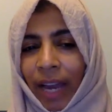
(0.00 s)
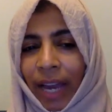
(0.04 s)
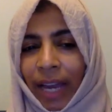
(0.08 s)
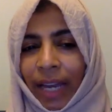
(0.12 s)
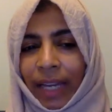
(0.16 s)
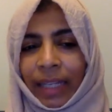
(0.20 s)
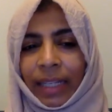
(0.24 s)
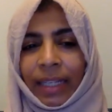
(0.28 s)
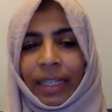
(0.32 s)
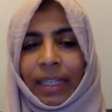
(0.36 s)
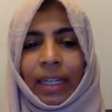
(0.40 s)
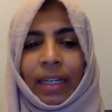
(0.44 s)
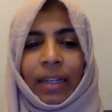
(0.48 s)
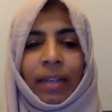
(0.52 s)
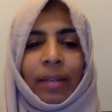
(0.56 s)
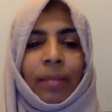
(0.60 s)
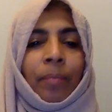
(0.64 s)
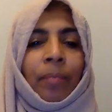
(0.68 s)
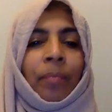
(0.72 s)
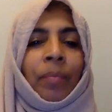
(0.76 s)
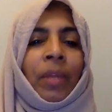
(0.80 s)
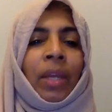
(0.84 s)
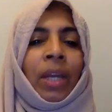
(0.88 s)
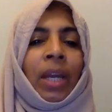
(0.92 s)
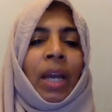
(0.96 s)
anger
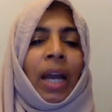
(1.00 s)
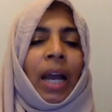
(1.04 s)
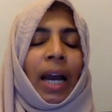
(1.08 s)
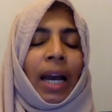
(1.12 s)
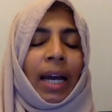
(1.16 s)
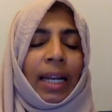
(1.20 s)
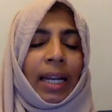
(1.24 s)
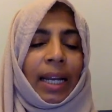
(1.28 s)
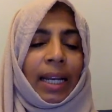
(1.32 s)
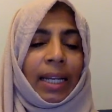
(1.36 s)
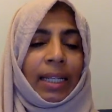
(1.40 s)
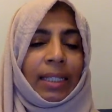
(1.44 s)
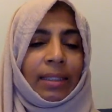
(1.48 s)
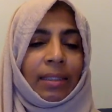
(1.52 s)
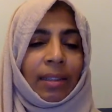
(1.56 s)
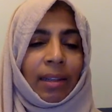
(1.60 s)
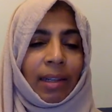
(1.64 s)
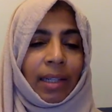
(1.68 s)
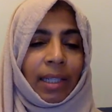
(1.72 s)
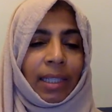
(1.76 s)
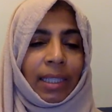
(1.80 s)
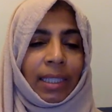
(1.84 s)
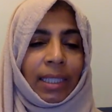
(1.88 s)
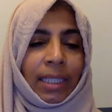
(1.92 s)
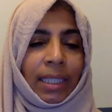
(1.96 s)
and
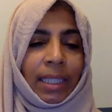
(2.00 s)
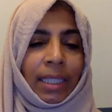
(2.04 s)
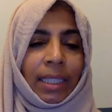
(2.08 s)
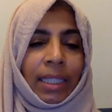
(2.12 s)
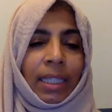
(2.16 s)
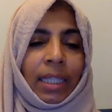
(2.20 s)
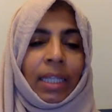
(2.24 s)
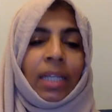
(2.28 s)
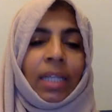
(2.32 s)
anxiety.